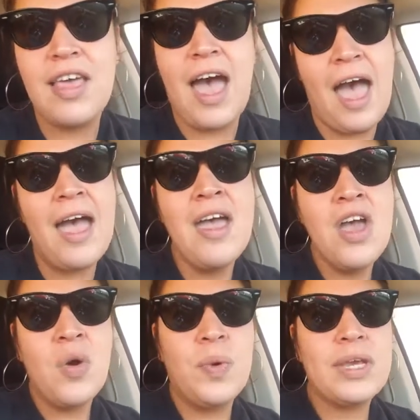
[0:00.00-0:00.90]
that
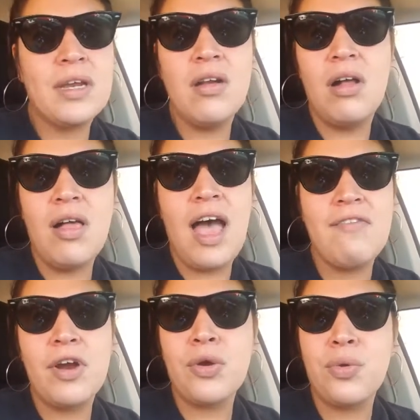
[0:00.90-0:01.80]
we can all have our